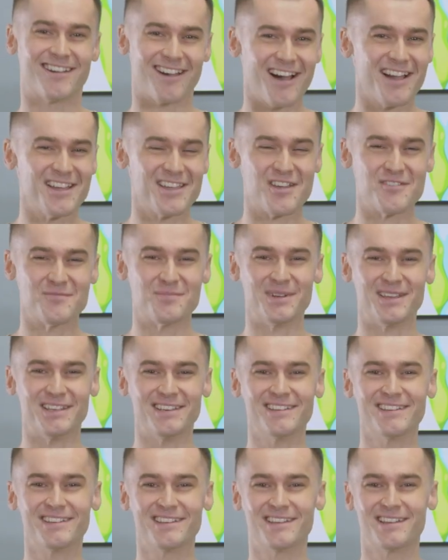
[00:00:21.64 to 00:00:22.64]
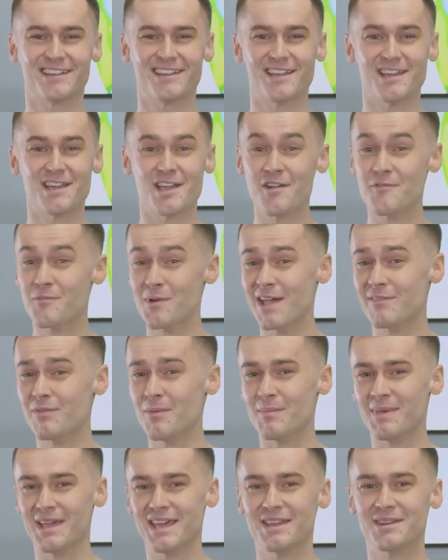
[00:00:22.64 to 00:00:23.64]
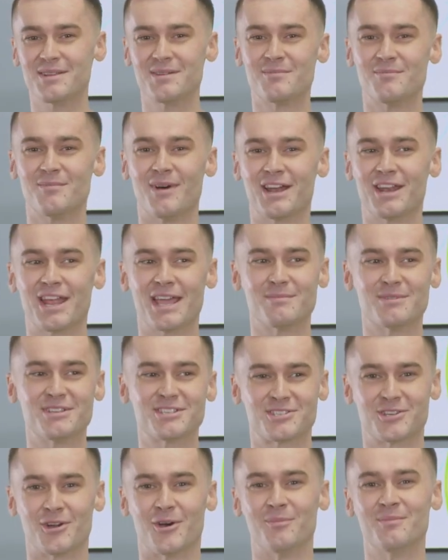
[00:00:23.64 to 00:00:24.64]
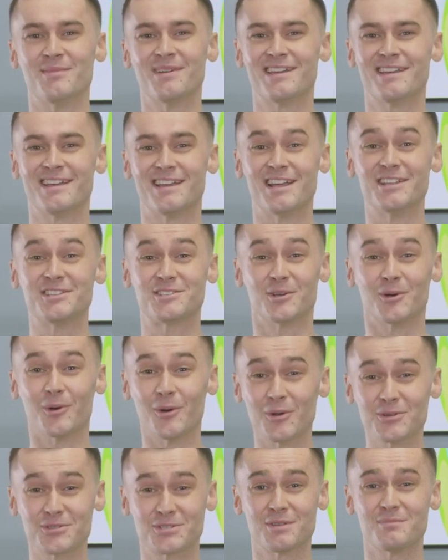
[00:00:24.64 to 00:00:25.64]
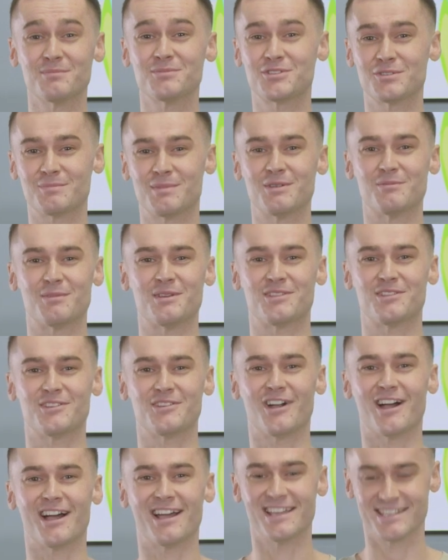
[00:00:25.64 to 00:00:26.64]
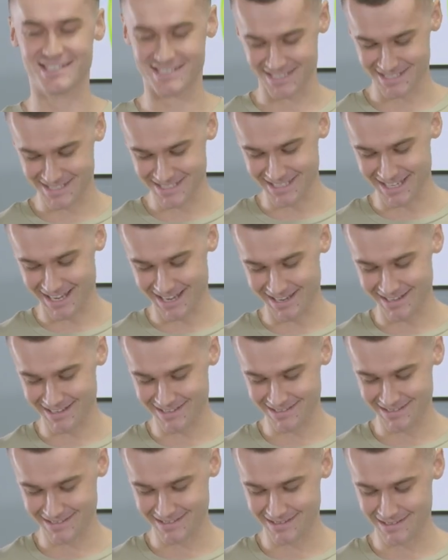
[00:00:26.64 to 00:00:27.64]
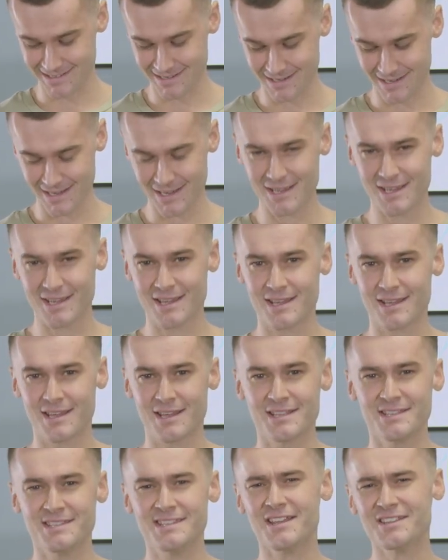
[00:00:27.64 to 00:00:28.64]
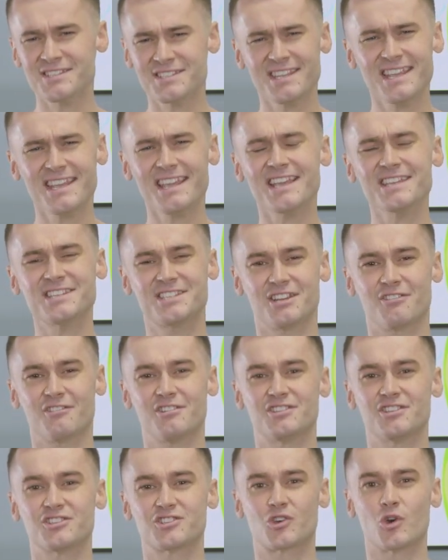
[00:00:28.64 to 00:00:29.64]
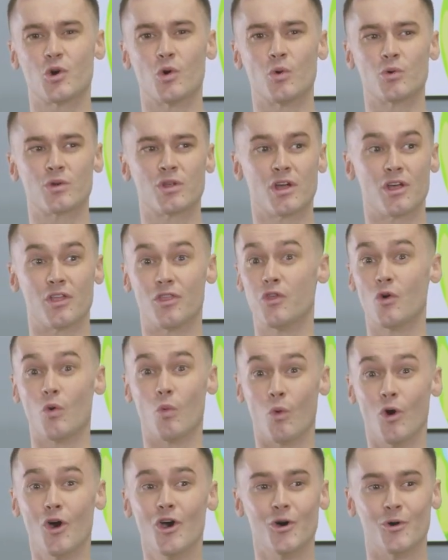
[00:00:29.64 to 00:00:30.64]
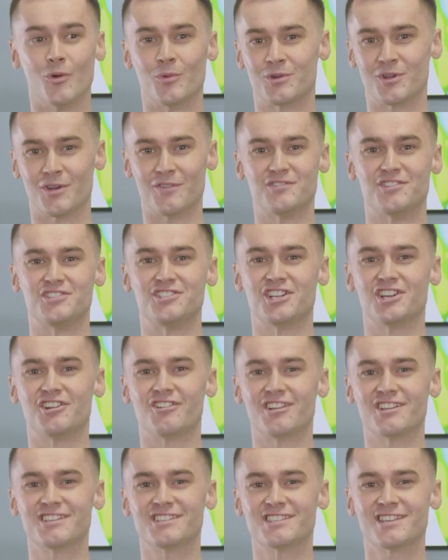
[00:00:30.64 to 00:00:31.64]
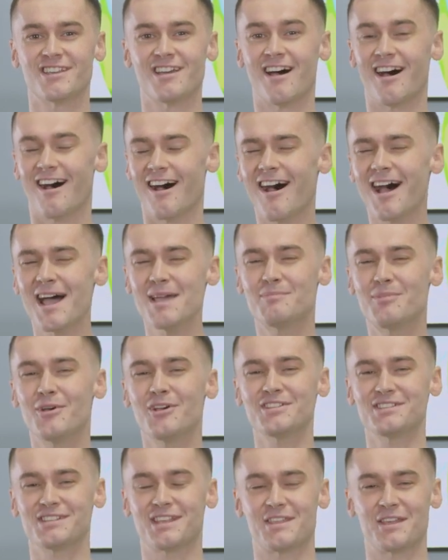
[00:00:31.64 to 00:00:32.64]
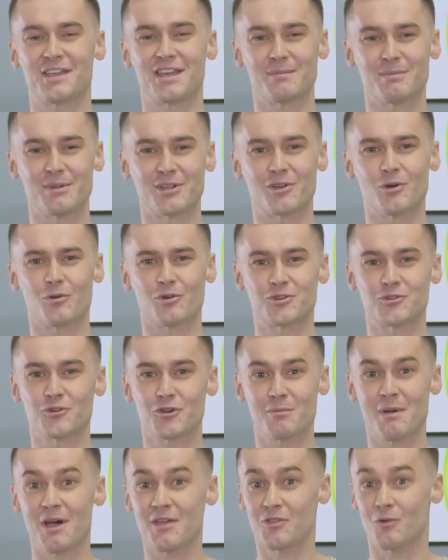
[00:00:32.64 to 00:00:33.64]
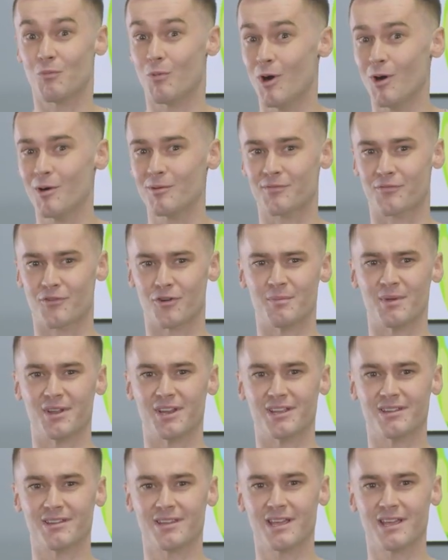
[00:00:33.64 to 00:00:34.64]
I have been. If we haven't met, my name is Tom. It's awesome to be with you guys today. Now, seeing our series is called The World of the Generous, I personally think it'd be cool to talk about the world for a minute.